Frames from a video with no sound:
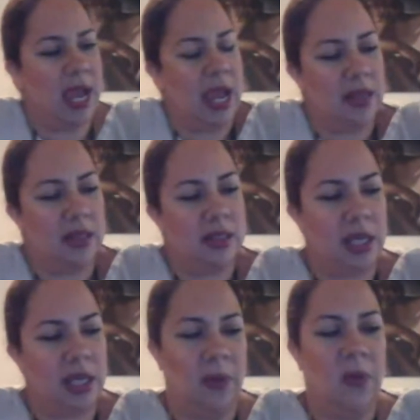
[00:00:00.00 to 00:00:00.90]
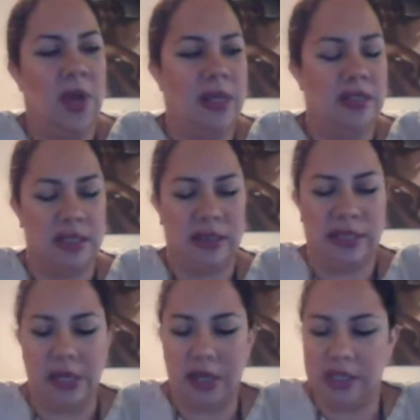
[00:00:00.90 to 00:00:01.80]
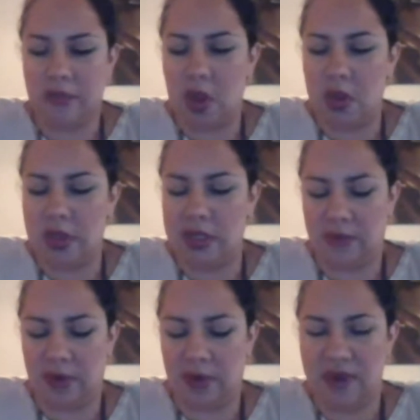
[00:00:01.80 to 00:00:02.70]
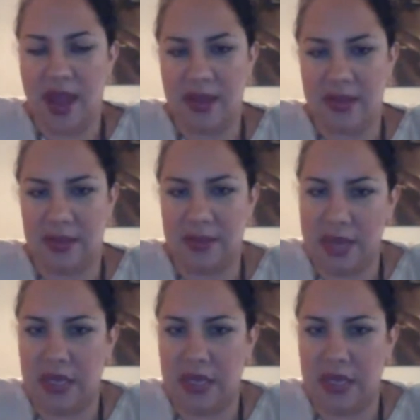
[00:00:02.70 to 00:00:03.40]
And it was a series of all these different events,